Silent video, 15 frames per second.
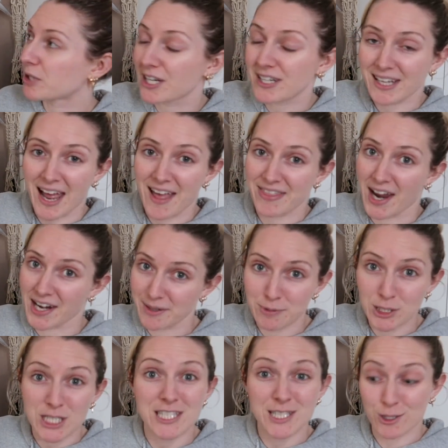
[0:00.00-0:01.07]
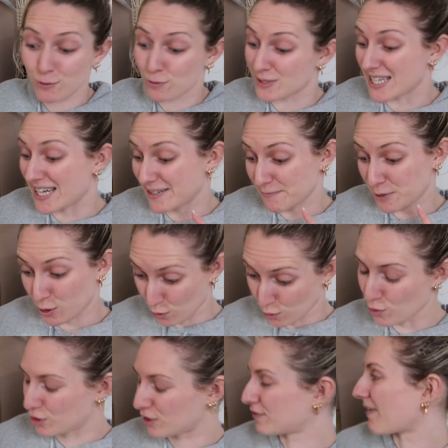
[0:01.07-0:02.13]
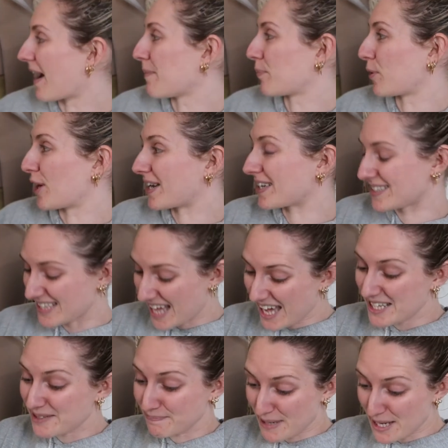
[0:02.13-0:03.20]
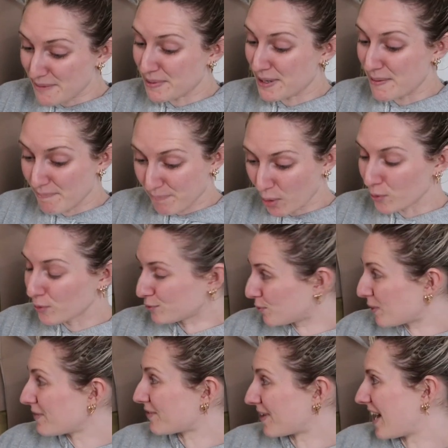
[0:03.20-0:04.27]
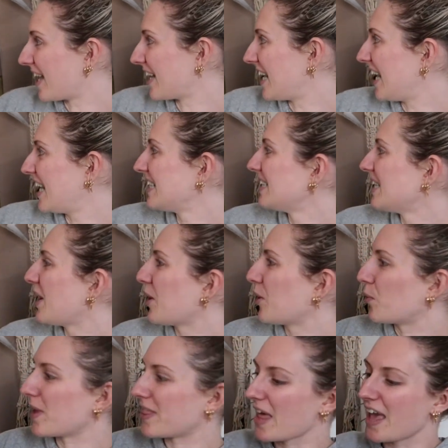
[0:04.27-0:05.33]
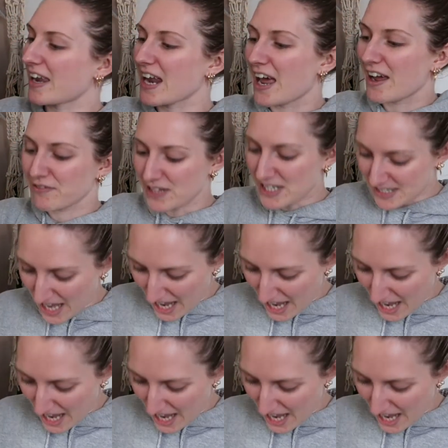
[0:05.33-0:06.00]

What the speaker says: gonna get there and I'm gonna use that gorgeous fabric because that is me being bold with colour. We then have this